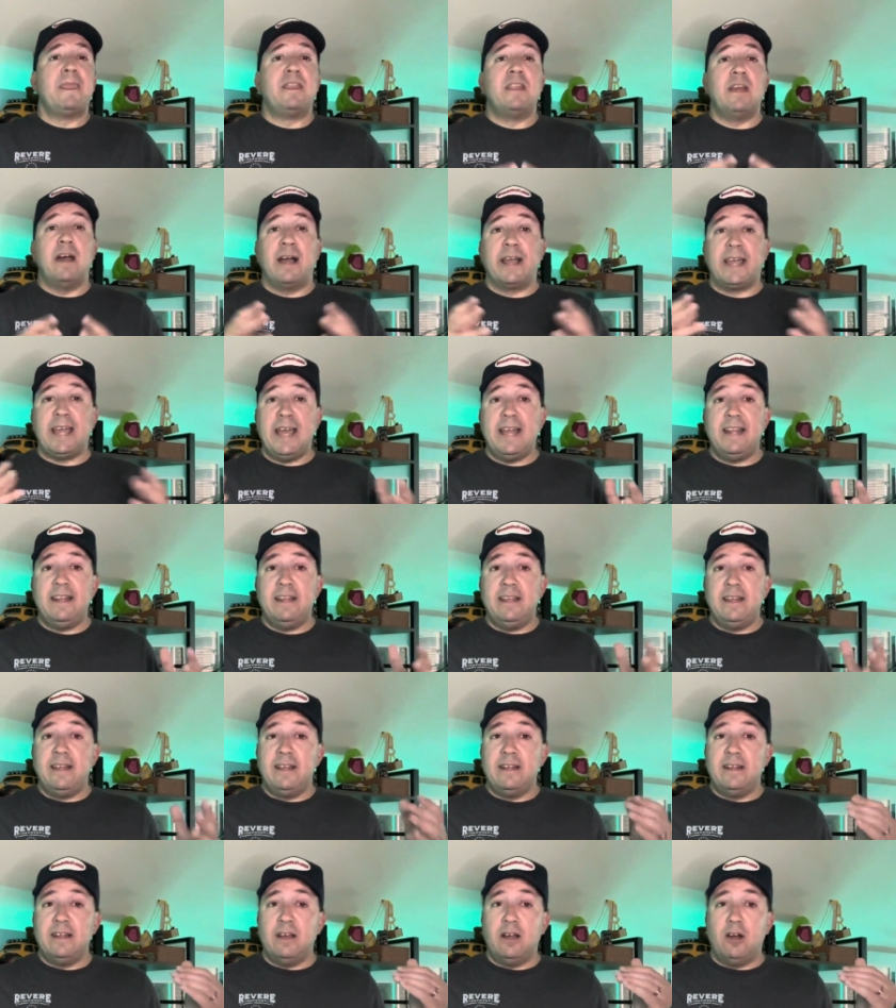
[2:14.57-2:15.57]
Again,
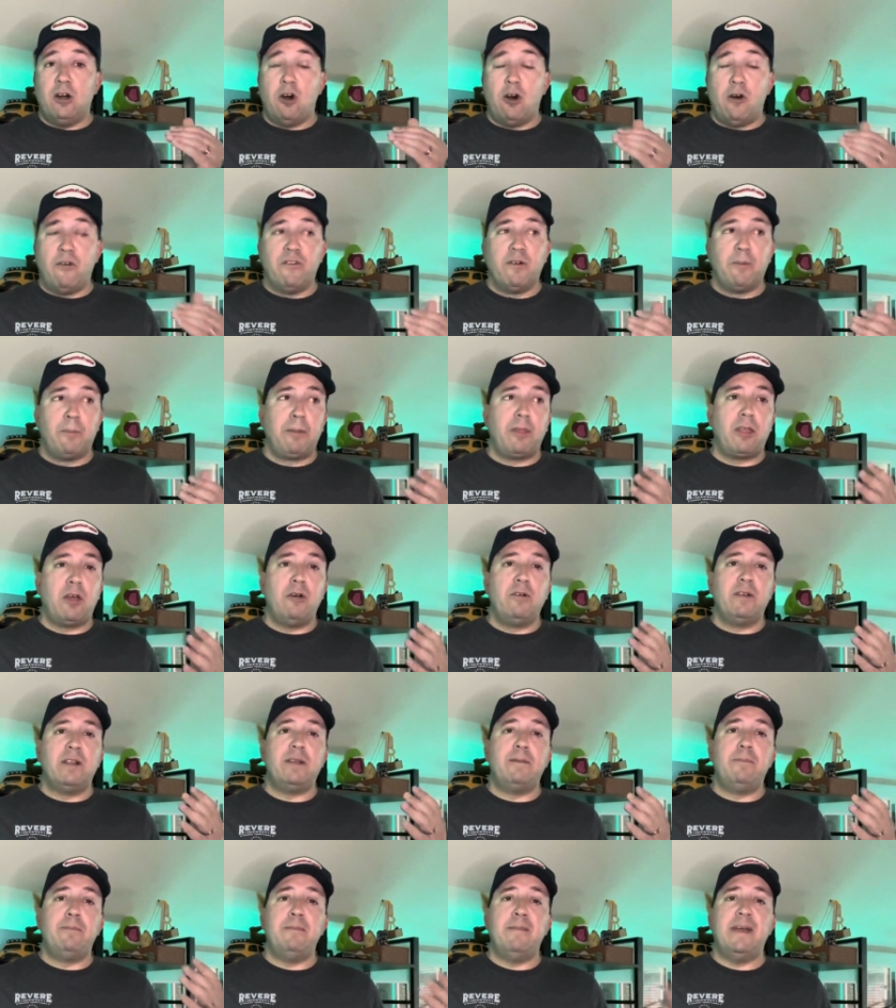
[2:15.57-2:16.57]

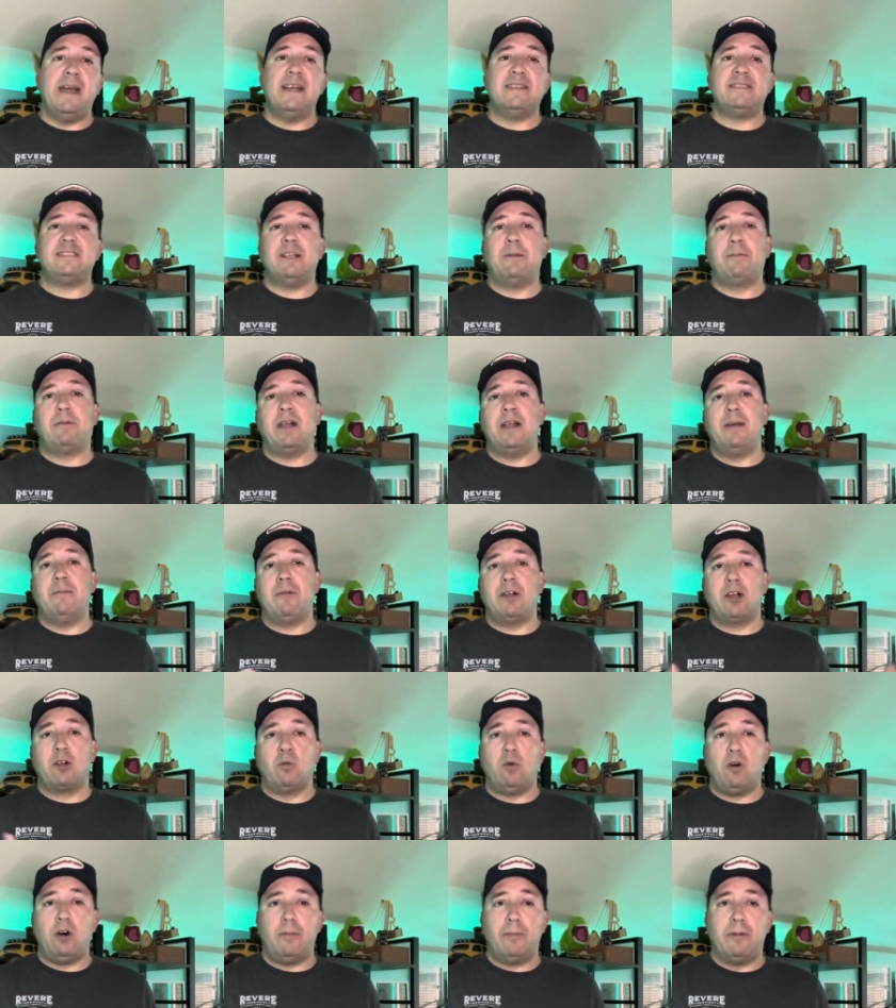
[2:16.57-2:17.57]
overbloated mess. They brought in Mark
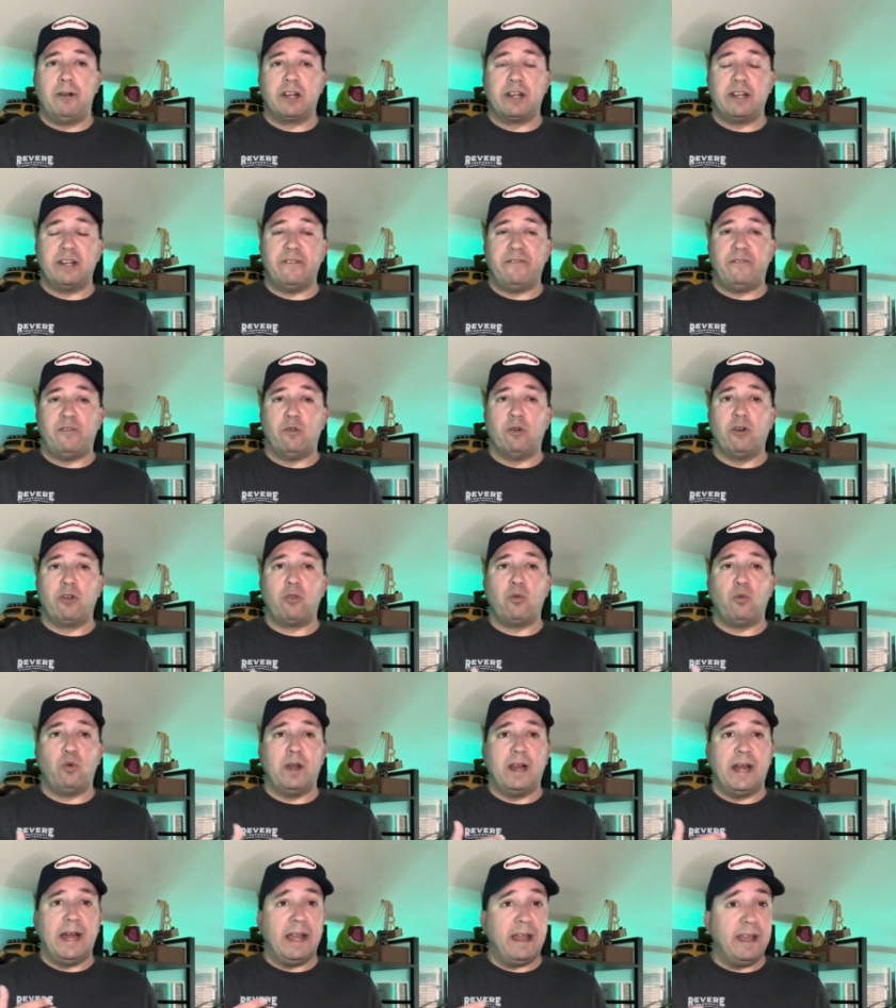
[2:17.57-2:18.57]
Wahlberg in the fourth
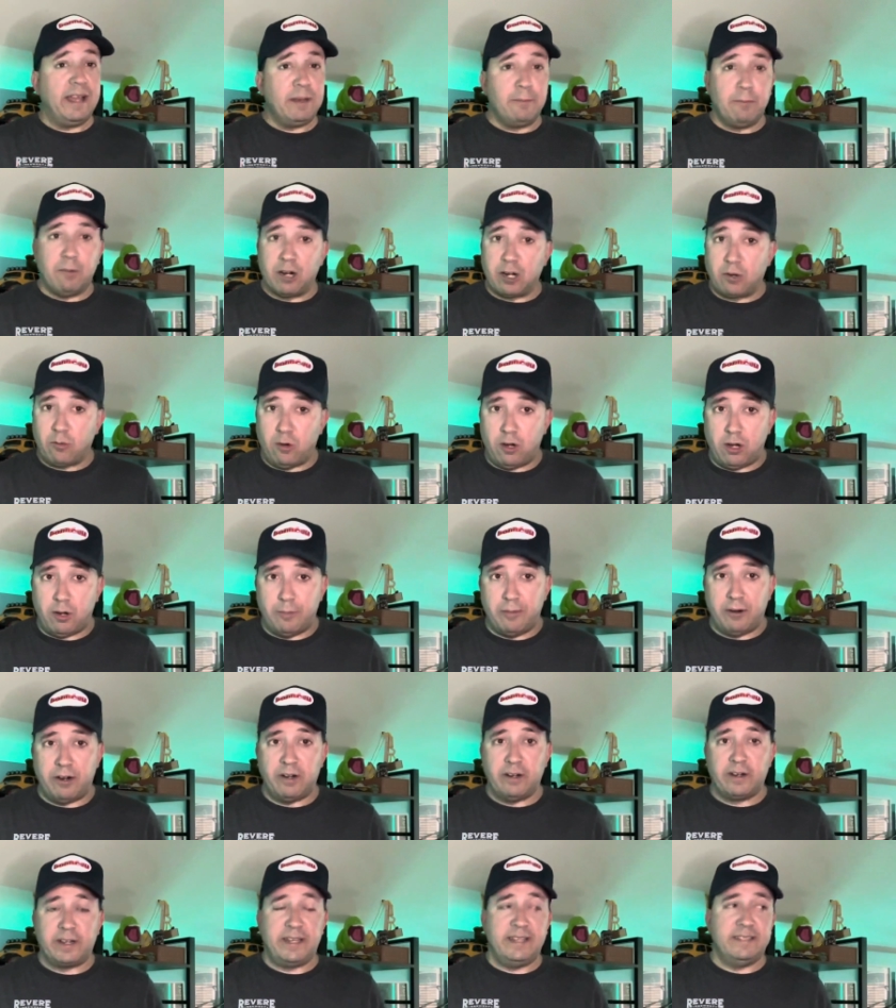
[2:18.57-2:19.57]
one. I like Mark
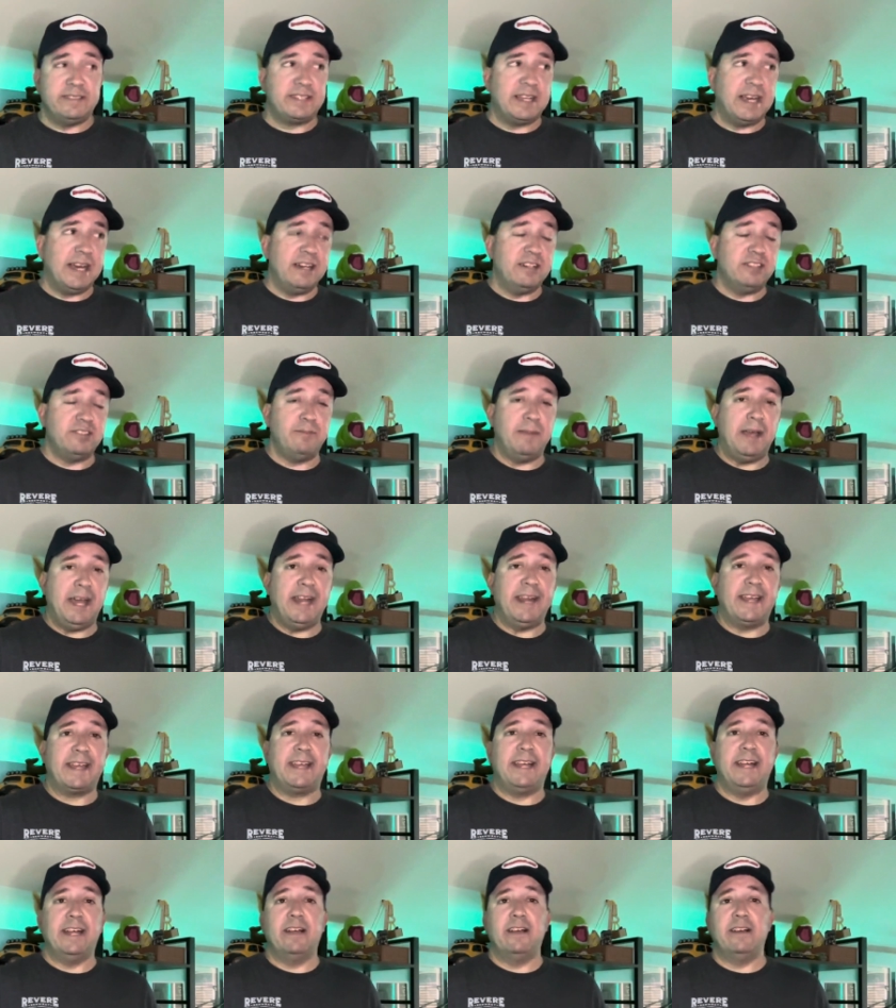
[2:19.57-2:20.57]
Wahlberg. He's charismatic
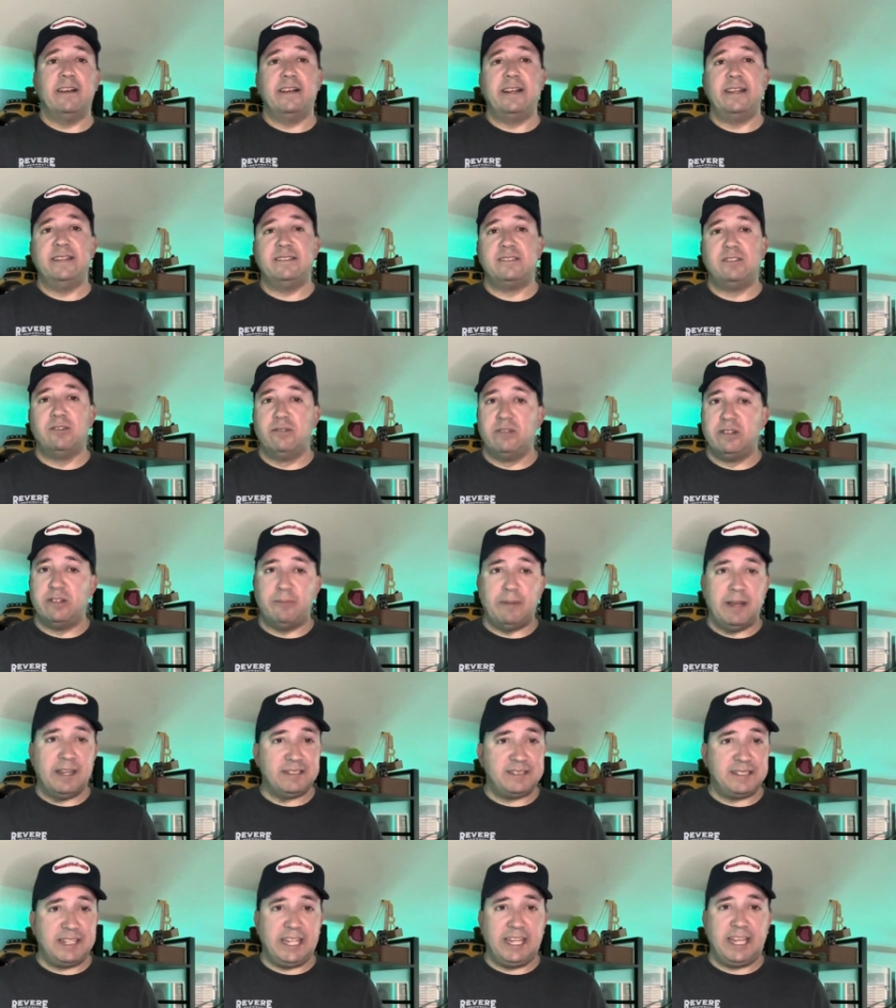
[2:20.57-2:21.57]
here. He's doing the
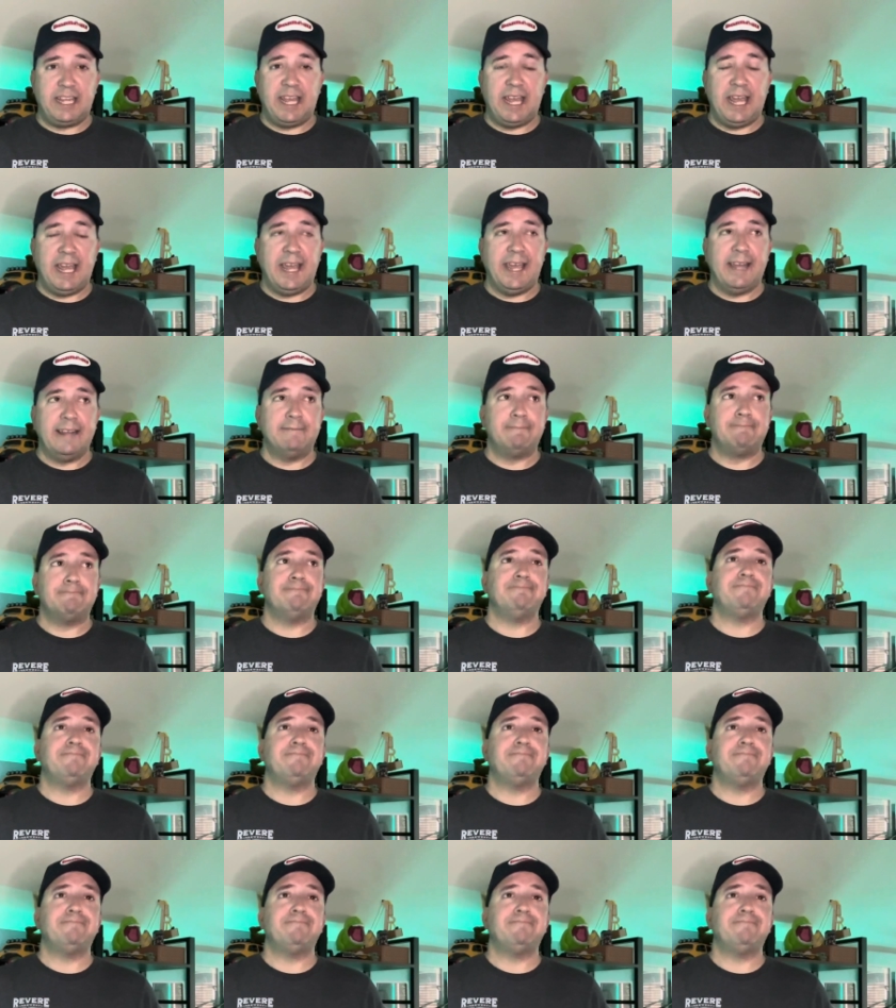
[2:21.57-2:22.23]
best he can.